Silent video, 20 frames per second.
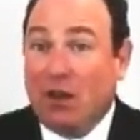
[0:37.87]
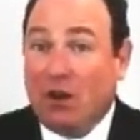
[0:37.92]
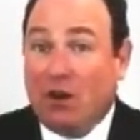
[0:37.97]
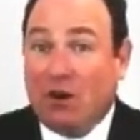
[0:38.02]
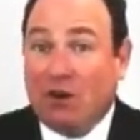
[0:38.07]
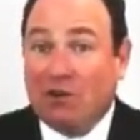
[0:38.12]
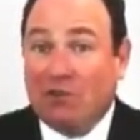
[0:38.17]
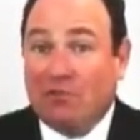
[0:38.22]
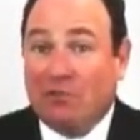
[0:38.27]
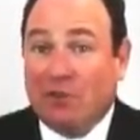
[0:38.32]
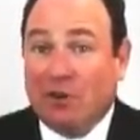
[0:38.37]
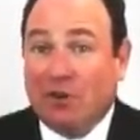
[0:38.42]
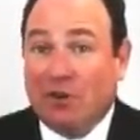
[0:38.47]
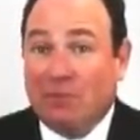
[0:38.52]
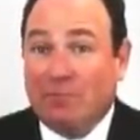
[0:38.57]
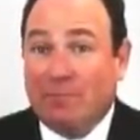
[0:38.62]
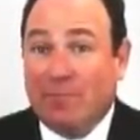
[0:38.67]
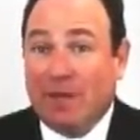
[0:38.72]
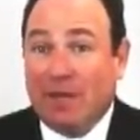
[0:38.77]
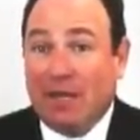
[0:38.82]
Our
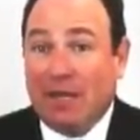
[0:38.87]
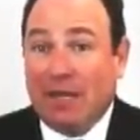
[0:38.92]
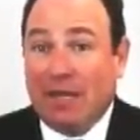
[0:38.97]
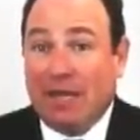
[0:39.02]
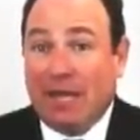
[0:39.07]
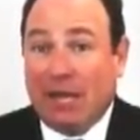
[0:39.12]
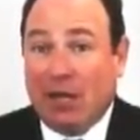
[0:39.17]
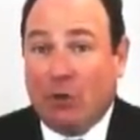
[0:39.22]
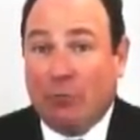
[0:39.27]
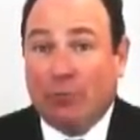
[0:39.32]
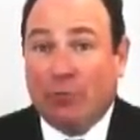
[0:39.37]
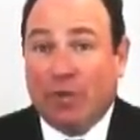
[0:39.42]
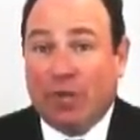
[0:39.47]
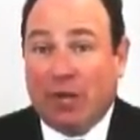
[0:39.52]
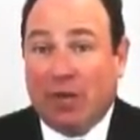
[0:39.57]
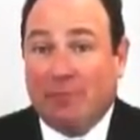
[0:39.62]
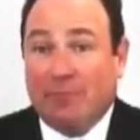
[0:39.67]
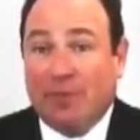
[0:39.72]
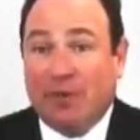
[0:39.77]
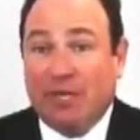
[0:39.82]
firm helped the
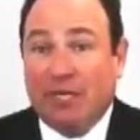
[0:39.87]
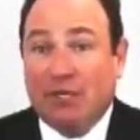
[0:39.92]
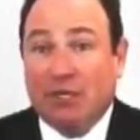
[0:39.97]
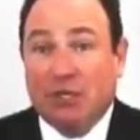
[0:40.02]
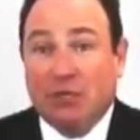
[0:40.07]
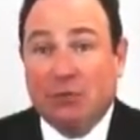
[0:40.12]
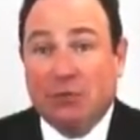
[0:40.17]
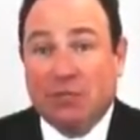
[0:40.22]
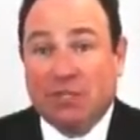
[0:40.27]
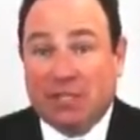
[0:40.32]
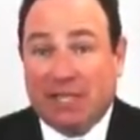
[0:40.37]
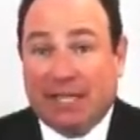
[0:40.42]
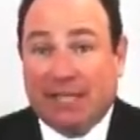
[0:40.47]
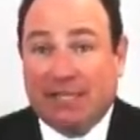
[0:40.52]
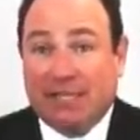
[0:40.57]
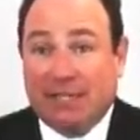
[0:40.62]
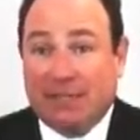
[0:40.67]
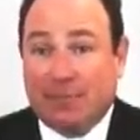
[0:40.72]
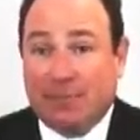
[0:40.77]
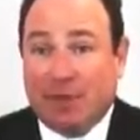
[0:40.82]
company do a
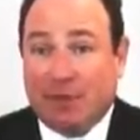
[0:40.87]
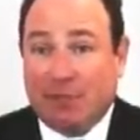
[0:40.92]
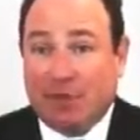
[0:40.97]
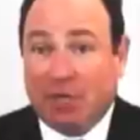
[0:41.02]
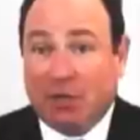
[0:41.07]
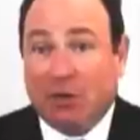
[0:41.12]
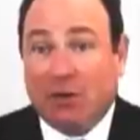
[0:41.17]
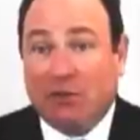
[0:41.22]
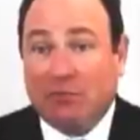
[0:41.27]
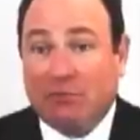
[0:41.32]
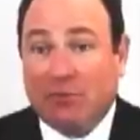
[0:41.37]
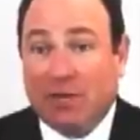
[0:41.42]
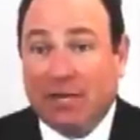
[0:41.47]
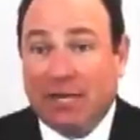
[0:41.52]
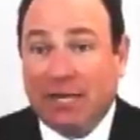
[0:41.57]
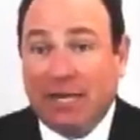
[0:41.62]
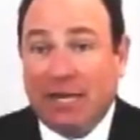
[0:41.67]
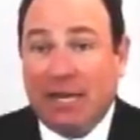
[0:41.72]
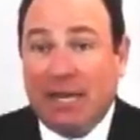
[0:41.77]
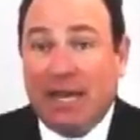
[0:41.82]
secondary public offering.